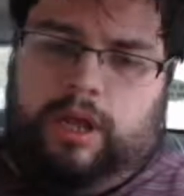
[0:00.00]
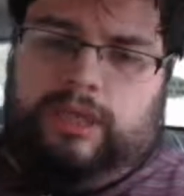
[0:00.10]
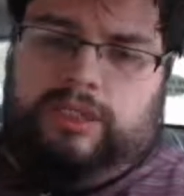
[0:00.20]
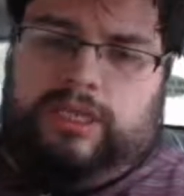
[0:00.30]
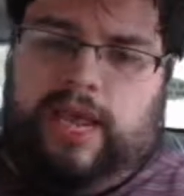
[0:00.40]
I
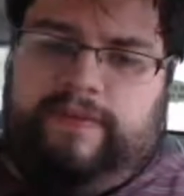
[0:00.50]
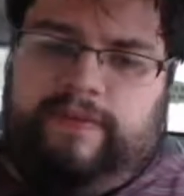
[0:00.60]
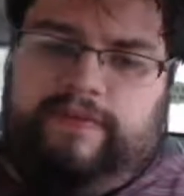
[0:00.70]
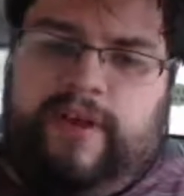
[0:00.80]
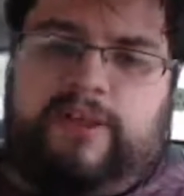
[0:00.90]
just
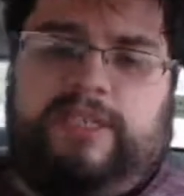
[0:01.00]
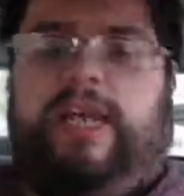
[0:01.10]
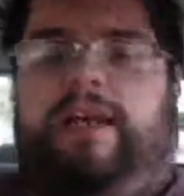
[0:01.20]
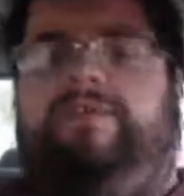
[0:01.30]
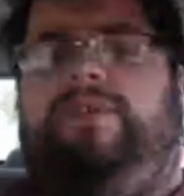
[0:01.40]
haven't found the
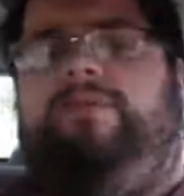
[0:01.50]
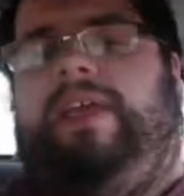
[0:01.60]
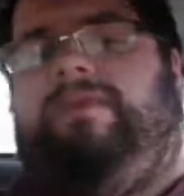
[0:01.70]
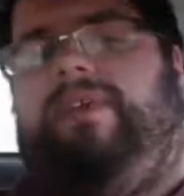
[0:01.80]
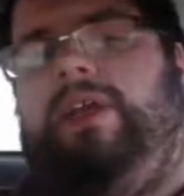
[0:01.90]
time to
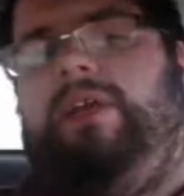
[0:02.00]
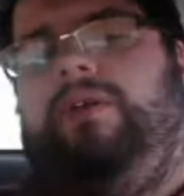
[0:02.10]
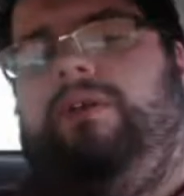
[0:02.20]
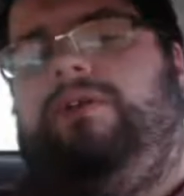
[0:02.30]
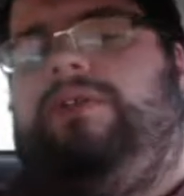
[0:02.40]
make
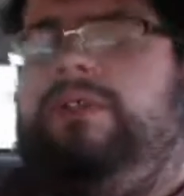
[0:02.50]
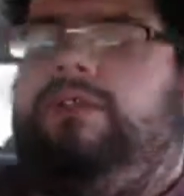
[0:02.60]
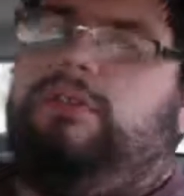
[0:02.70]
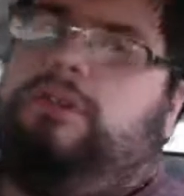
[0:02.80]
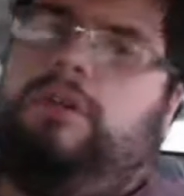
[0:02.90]
videos,
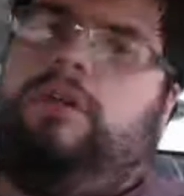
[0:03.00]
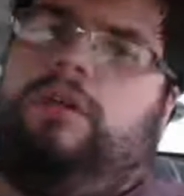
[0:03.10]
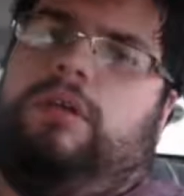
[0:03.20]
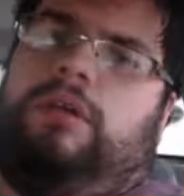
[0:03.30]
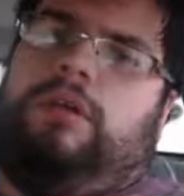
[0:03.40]
and
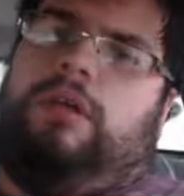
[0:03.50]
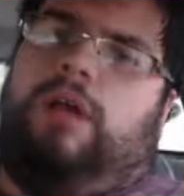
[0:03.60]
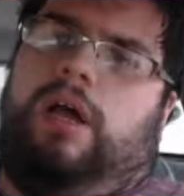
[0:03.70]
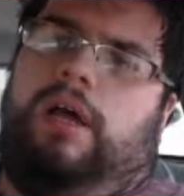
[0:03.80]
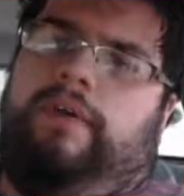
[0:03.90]

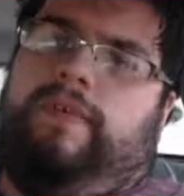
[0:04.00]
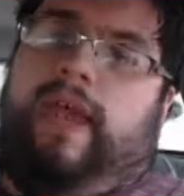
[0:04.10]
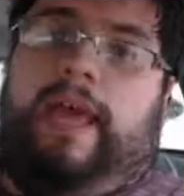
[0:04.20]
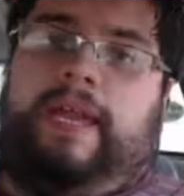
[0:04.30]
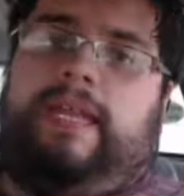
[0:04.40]
I've
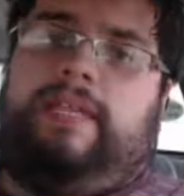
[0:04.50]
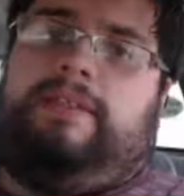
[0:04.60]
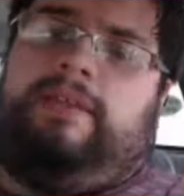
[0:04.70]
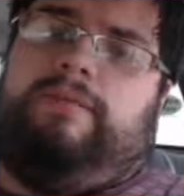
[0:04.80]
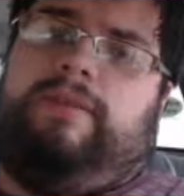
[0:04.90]
edited
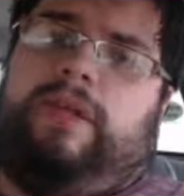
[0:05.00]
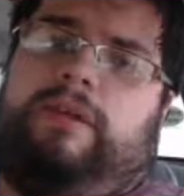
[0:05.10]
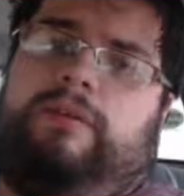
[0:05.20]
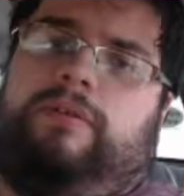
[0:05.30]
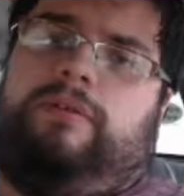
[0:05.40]
some
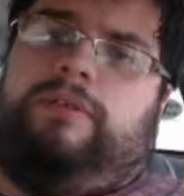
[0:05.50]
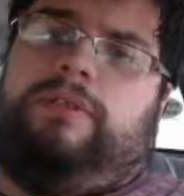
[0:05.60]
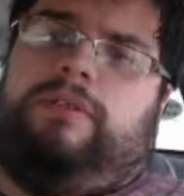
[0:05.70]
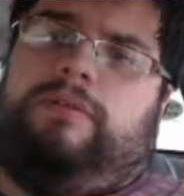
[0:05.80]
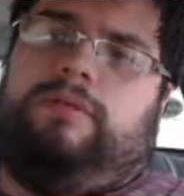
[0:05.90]

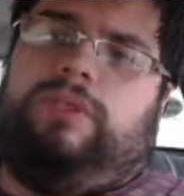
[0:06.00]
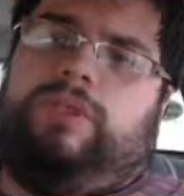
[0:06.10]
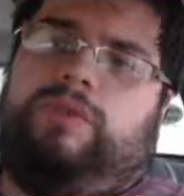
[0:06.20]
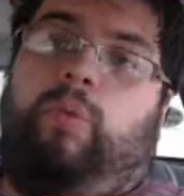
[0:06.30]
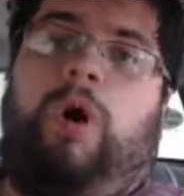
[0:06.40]
videos, well,
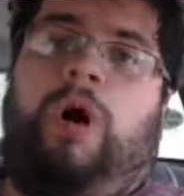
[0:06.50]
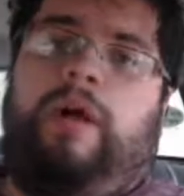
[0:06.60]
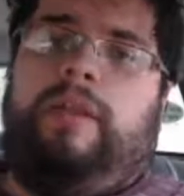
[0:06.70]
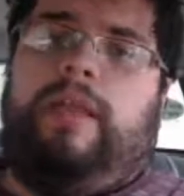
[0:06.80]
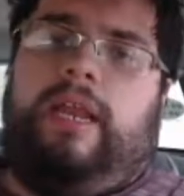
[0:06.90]
just
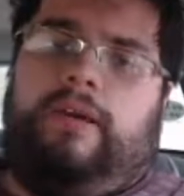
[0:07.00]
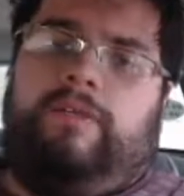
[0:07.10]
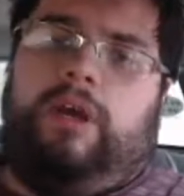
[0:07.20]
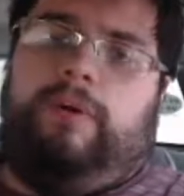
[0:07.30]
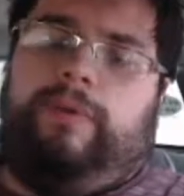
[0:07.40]
one that I
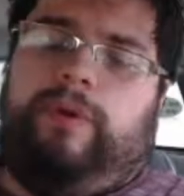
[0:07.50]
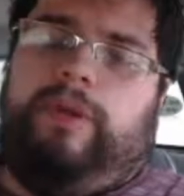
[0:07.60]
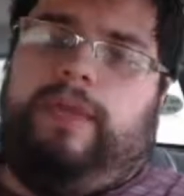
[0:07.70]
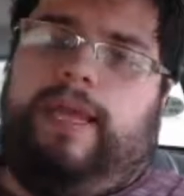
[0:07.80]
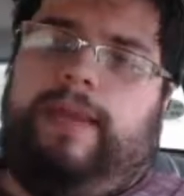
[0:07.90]
haven't
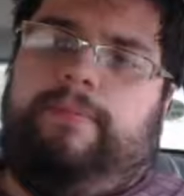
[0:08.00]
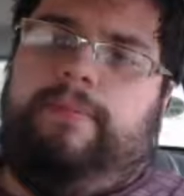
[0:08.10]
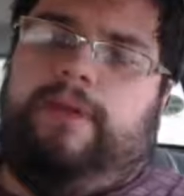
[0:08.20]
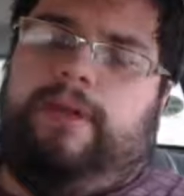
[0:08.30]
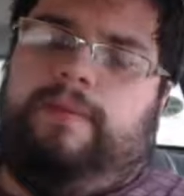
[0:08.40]
uploaded yet,
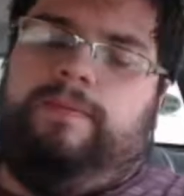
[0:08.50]
but